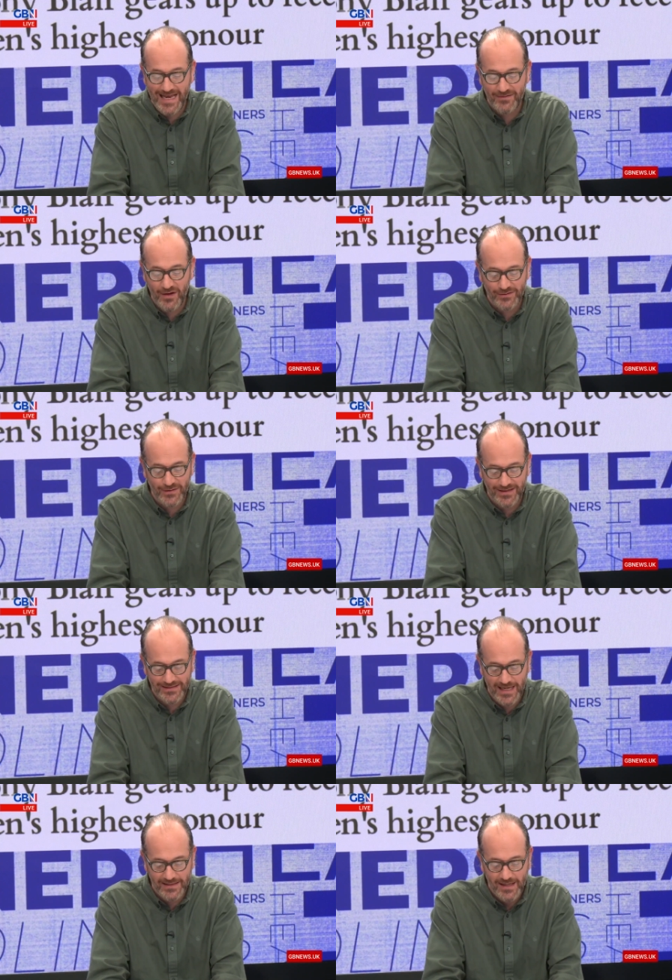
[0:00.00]
the end of the article,
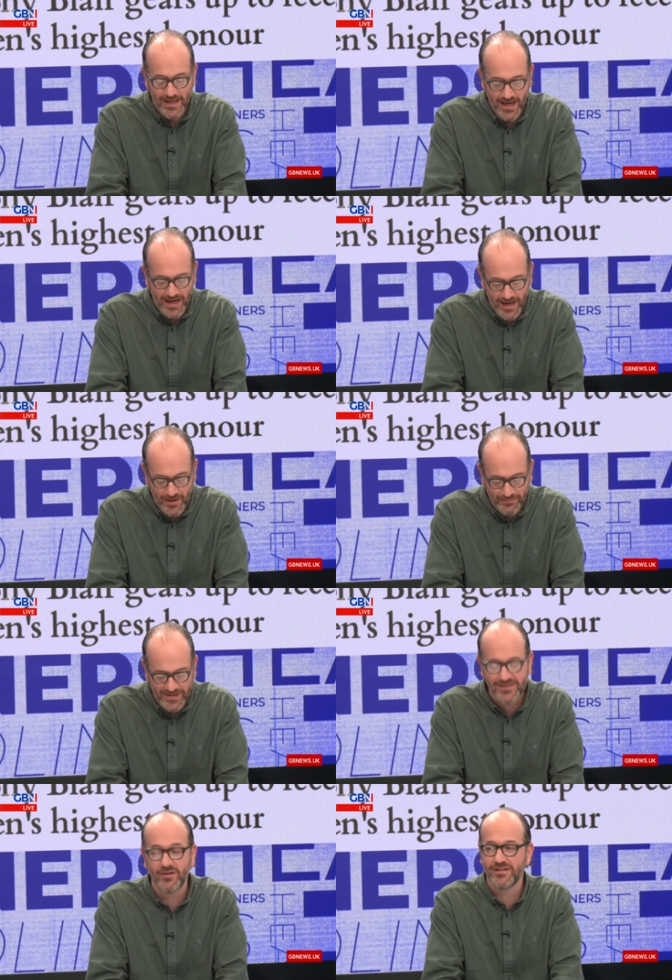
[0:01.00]
it says um,
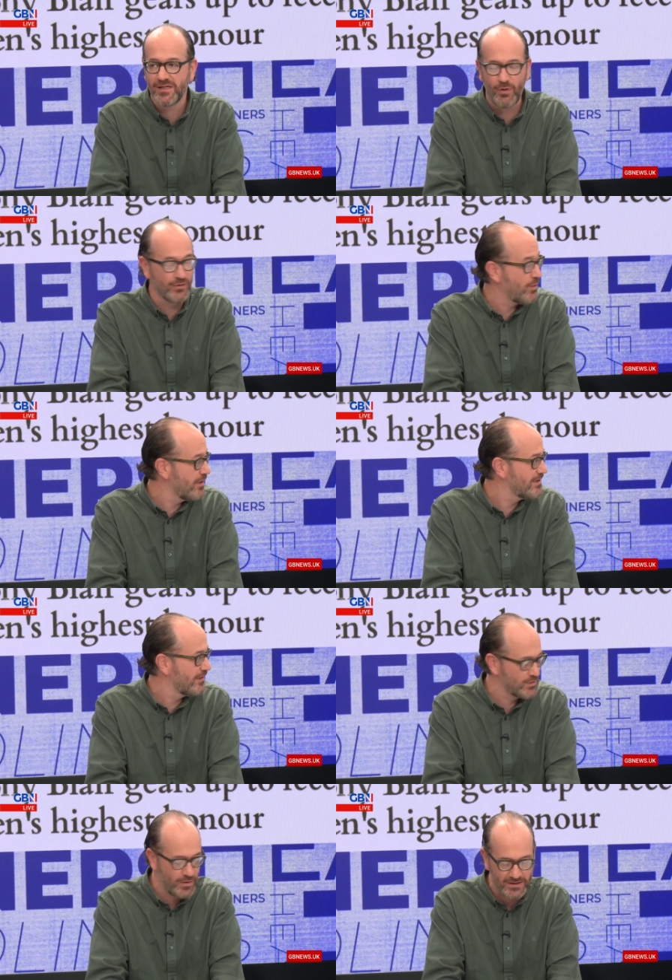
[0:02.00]
this is someone quoted
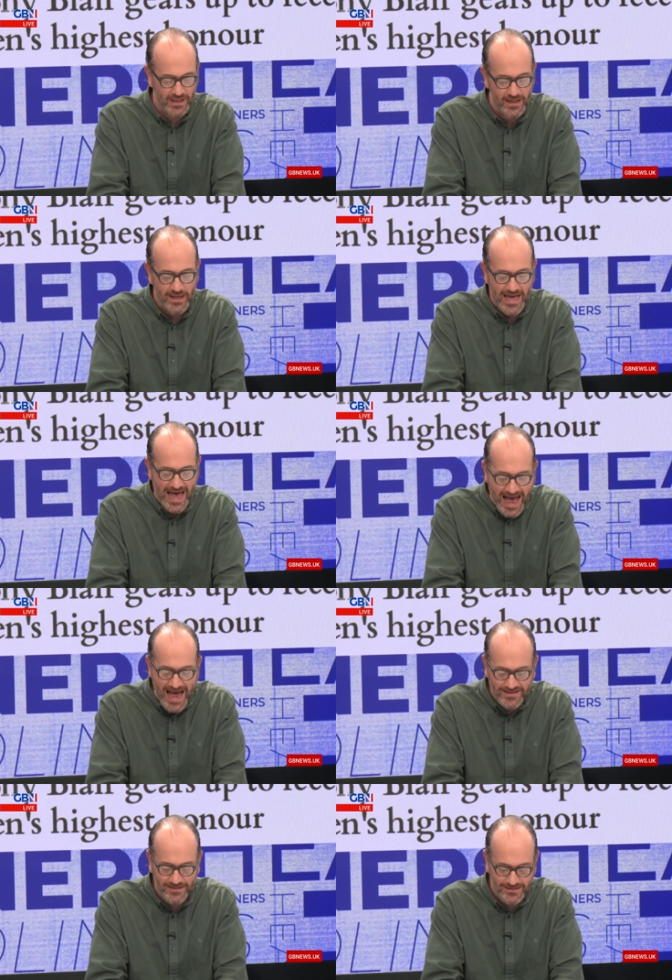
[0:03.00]
on Twitter
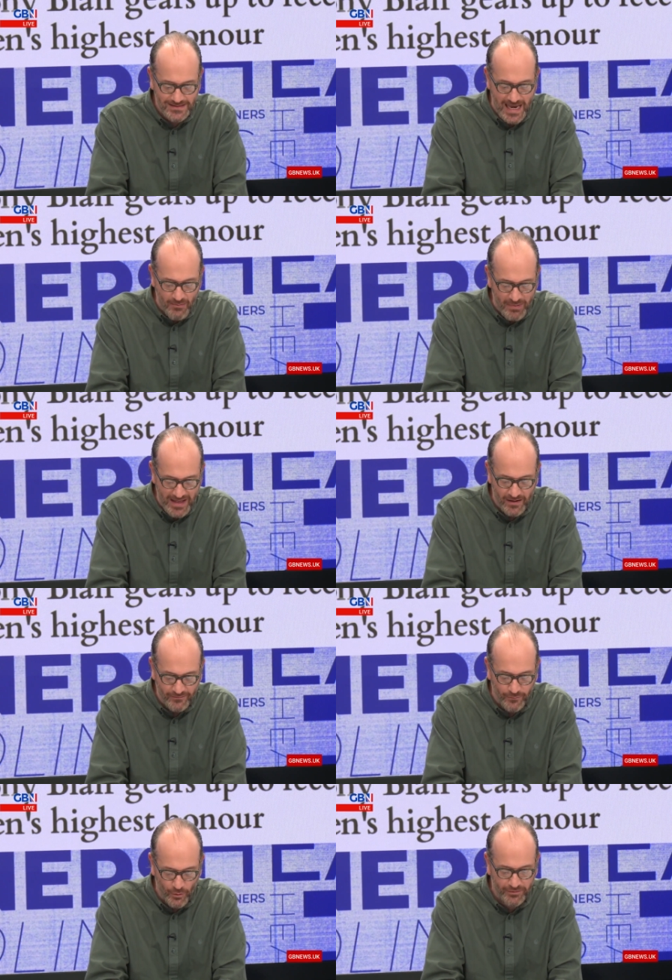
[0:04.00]
at Sam
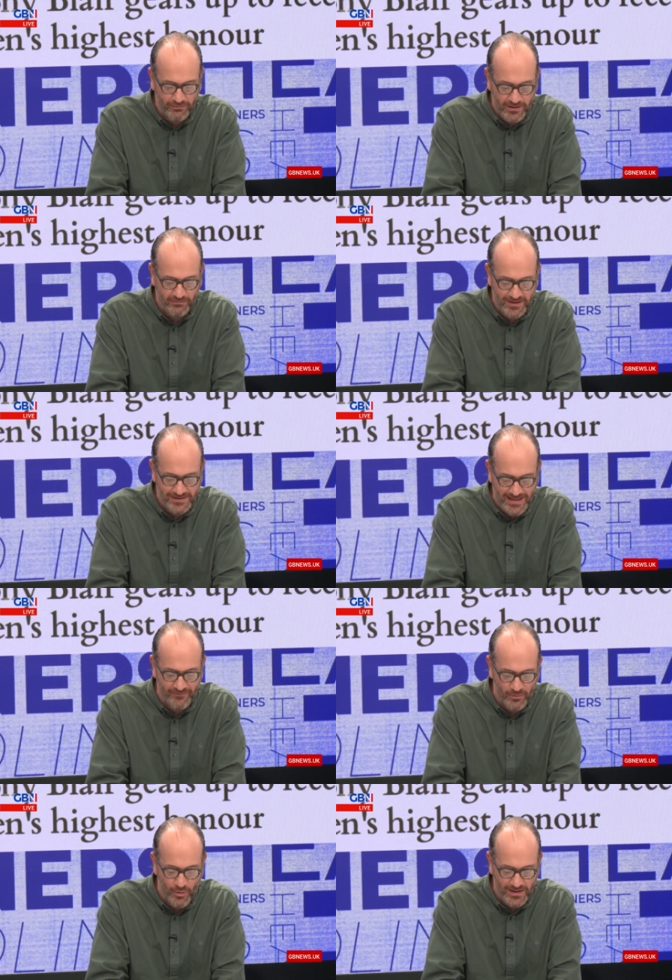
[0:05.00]
Bell four three three
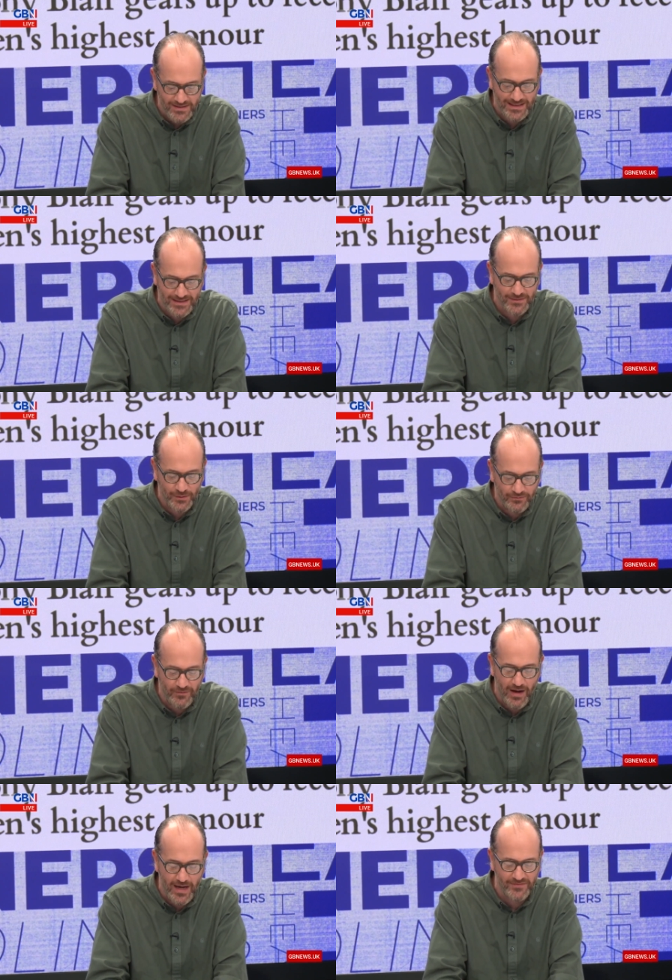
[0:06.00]
seven one six two
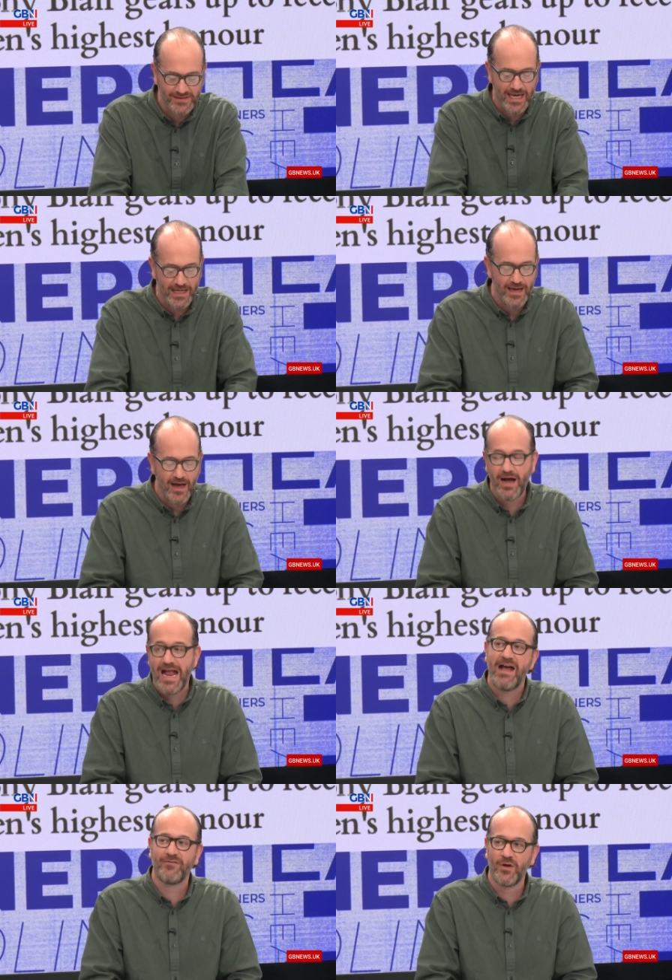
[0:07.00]
five said,
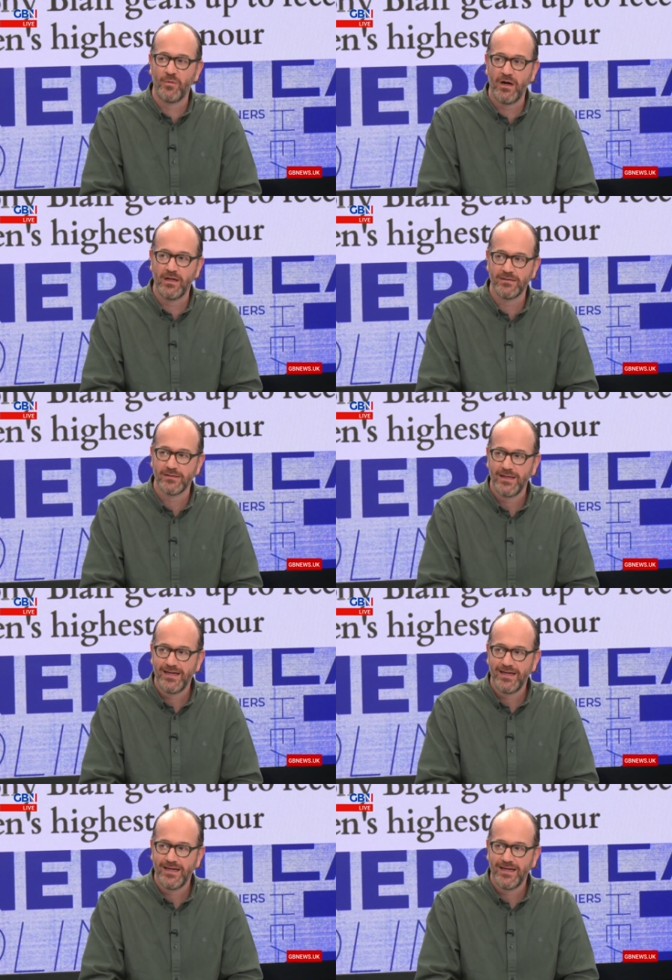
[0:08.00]
"I have no words."